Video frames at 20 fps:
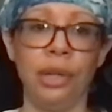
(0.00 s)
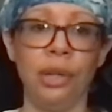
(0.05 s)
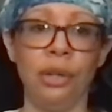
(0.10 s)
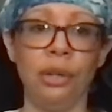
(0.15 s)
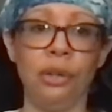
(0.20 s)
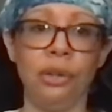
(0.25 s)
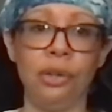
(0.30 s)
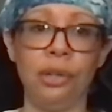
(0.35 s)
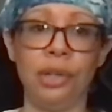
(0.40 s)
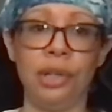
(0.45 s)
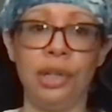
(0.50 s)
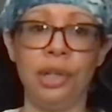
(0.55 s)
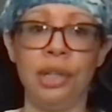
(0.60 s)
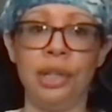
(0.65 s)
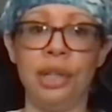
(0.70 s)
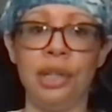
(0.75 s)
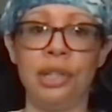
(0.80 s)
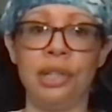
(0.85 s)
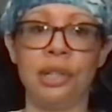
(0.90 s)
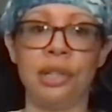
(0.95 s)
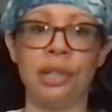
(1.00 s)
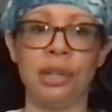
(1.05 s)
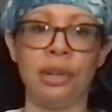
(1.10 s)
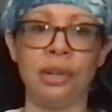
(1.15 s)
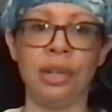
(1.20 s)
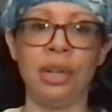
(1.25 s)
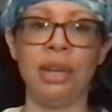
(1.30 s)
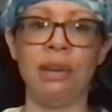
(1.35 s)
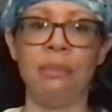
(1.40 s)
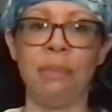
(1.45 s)
Good is
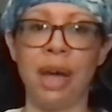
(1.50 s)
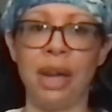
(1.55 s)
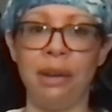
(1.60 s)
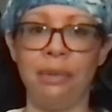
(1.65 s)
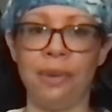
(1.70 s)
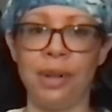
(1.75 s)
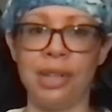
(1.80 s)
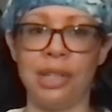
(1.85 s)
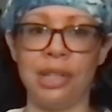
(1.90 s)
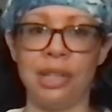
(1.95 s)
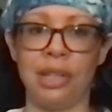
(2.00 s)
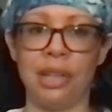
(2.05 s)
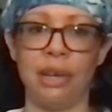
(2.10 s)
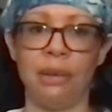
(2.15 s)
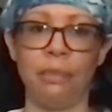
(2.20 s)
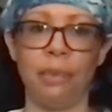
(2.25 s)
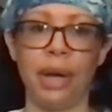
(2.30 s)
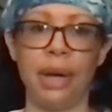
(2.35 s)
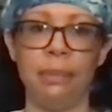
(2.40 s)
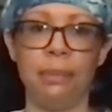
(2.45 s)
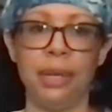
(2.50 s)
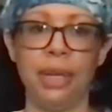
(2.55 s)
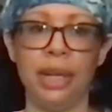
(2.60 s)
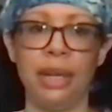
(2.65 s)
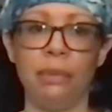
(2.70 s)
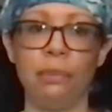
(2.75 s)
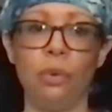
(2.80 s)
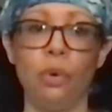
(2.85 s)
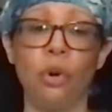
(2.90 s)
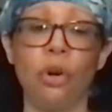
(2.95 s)
clearly manifested by
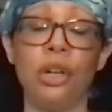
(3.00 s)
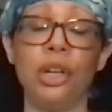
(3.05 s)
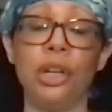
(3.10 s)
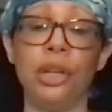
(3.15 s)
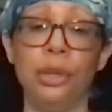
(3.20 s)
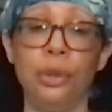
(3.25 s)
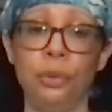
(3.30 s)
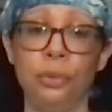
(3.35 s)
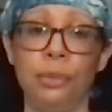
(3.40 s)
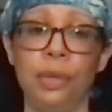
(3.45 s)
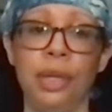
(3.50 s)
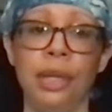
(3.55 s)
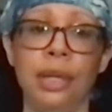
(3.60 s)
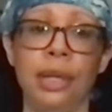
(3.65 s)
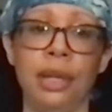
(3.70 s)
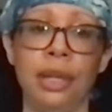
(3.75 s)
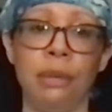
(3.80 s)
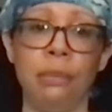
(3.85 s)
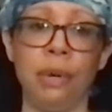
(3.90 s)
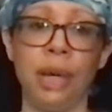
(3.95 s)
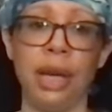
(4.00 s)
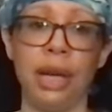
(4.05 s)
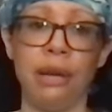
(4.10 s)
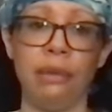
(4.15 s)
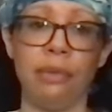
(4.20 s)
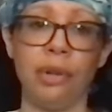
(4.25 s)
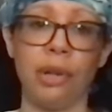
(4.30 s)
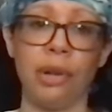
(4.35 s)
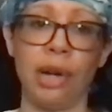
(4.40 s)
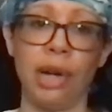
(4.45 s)
being more human in
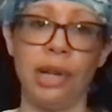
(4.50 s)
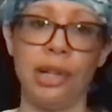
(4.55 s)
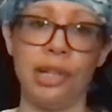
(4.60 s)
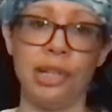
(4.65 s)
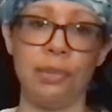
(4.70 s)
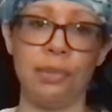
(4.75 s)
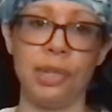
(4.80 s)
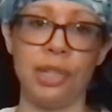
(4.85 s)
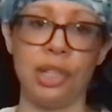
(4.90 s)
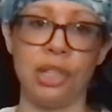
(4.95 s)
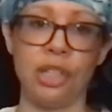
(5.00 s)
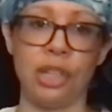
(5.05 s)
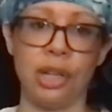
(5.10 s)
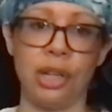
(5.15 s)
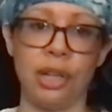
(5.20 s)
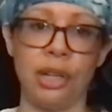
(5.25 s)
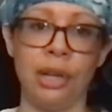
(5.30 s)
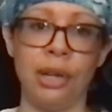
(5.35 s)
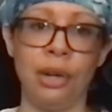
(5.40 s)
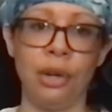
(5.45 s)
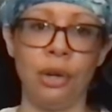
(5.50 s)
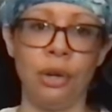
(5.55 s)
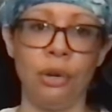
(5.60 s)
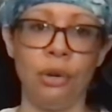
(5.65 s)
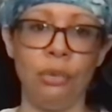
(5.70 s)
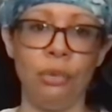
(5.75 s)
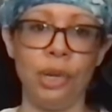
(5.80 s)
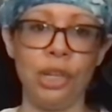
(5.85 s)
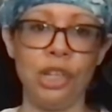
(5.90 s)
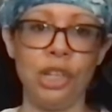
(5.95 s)
behavior and disposition,
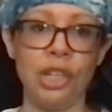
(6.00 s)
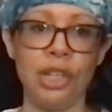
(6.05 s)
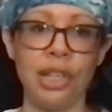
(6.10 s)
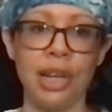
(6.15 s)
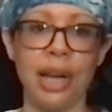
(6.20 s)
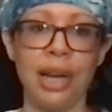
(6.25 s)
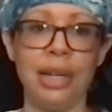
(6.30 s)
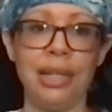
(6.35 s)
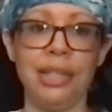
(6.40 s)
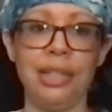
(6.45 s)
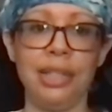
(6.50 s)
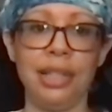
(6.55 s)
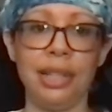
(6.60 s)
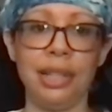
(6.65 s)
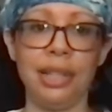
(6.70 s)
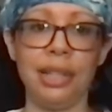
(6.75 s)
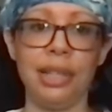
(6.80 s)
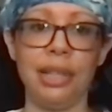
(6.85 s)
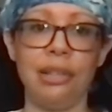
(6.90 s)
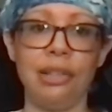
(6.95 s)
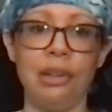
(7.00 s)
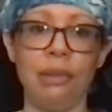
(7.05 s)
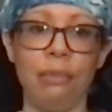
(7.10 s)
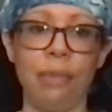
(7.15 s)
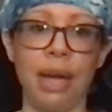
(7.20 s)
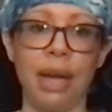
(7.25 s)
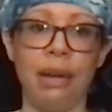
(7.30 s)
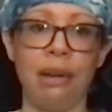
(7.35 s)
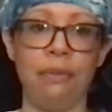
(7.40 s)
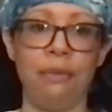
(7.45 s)
which is ideally to
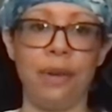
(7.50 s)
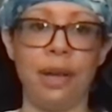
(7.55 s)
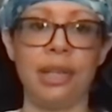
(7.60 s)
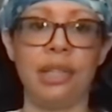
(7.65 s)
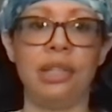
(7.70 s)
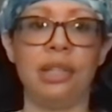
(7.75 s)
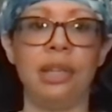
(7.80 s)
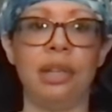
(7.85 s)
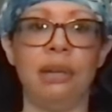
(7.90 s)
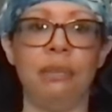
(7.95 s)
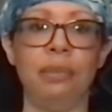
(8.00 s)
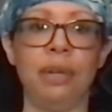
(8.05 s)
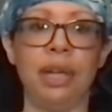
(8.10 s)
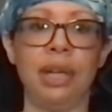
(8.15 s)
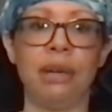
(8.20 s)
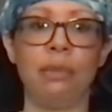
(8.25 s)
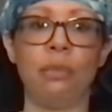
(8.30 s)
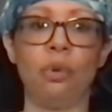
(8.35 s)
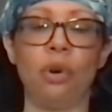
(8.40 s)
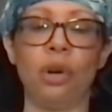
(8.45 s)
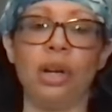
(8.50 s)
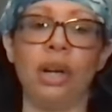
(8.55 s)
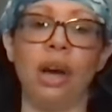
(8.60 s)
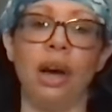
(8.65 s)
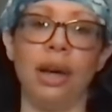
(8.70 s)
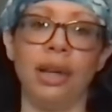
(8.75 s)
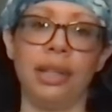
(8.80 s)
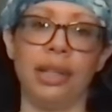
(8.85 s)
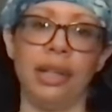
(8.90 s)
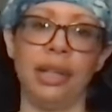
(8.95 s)
manifest in being more
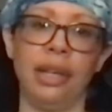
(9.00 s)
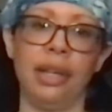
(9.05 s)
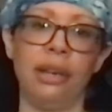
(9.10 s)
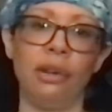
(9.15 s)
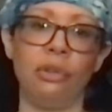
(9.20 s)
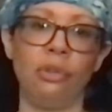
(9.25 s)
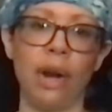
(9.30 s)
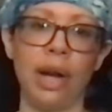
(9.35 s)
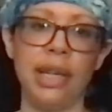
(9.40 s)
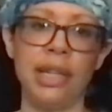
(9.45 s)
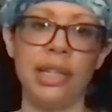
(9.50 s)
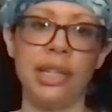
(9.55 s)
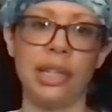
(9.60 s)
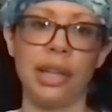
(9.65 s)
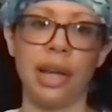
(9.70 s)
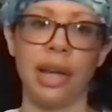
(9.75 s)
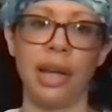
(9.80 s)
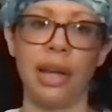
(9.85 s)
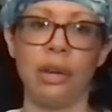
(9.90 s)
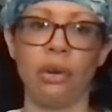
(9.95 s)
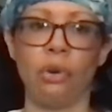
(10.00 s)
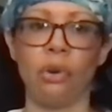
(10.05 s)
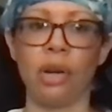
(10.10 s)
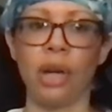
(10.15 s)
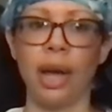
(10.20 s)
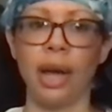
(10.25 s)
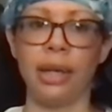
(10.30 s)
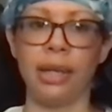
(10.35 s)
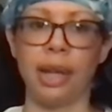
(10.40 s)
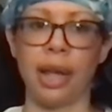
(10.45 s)
godly, Christ-like, or
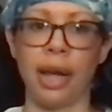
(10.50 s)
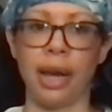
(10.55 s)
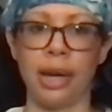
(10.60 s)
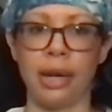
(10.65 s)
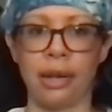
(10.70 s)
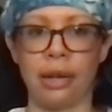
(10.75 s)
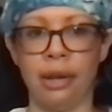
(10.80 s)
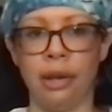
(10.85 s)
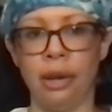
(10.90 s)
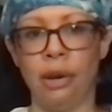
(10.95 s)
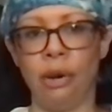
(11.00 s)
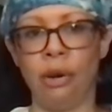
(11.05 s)
godlike.